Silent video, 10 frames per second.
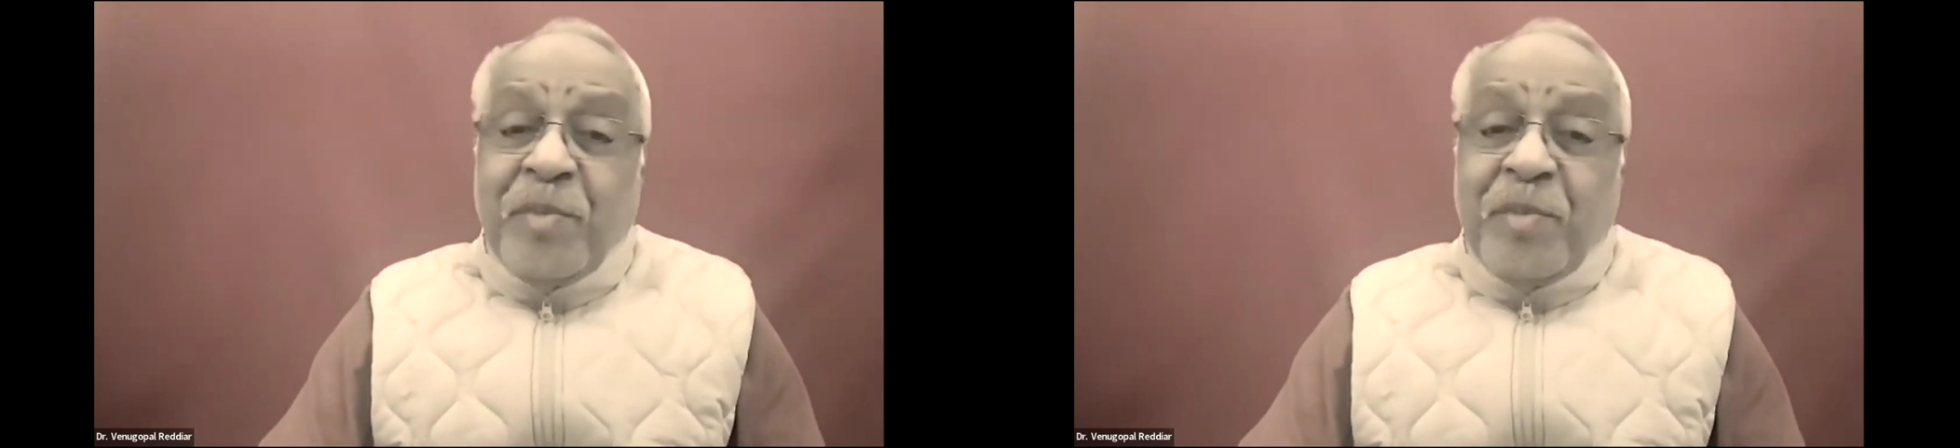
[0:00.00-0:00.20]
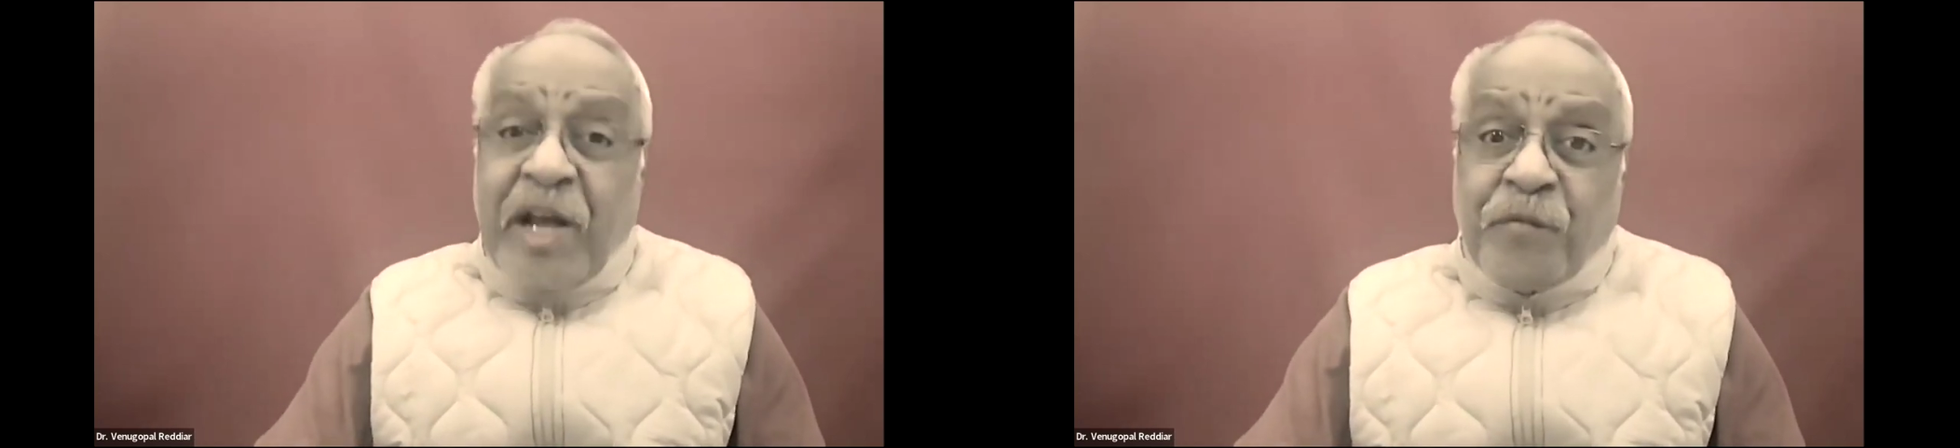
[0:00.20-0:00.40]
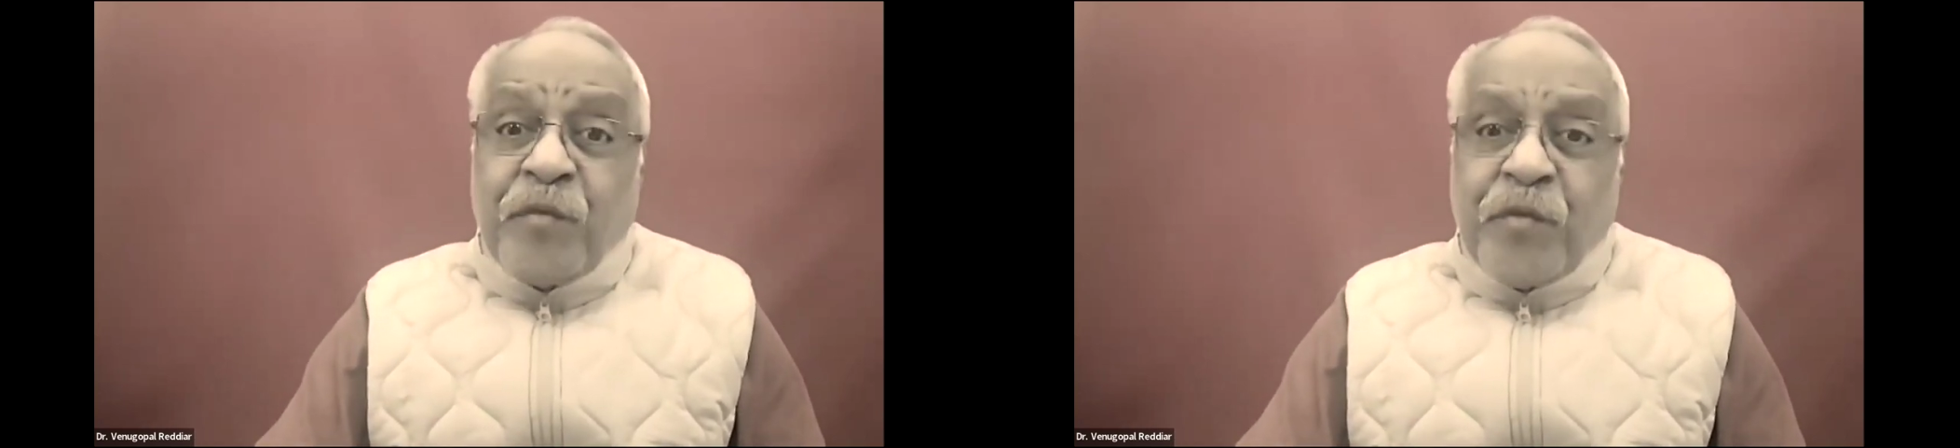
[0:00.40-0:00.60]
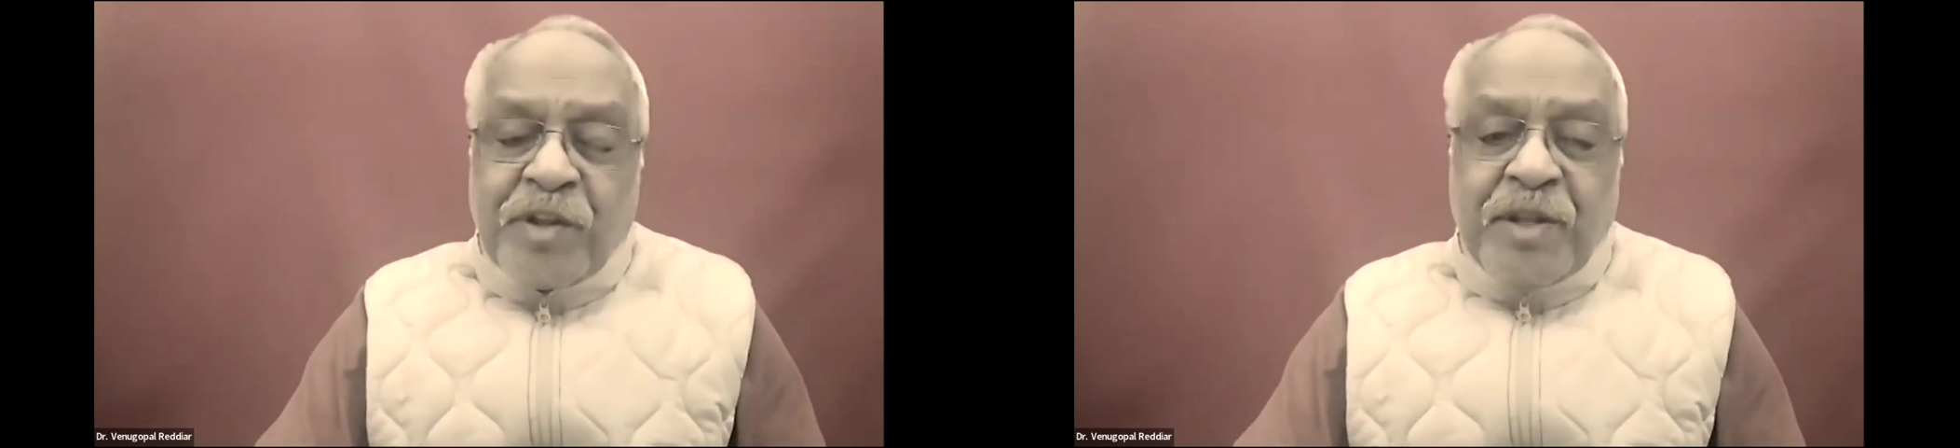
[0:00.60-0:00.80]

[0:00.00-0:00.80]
it'll be helpful